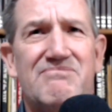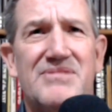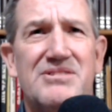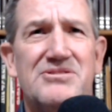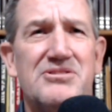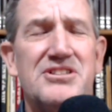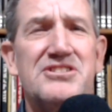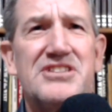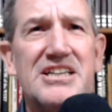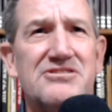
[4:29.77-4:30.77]
There's no
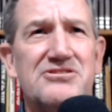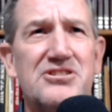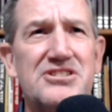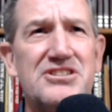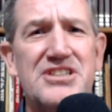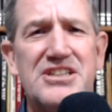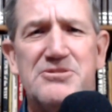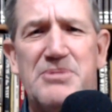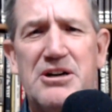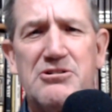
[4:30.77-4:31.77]
such thing. There's no such thing as
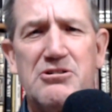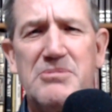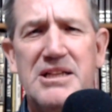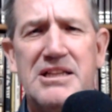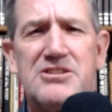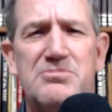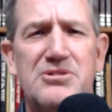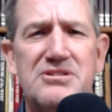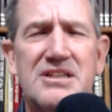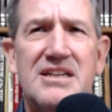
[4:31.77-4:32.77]
a paranormal
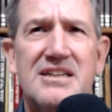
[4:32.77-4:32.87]
expert,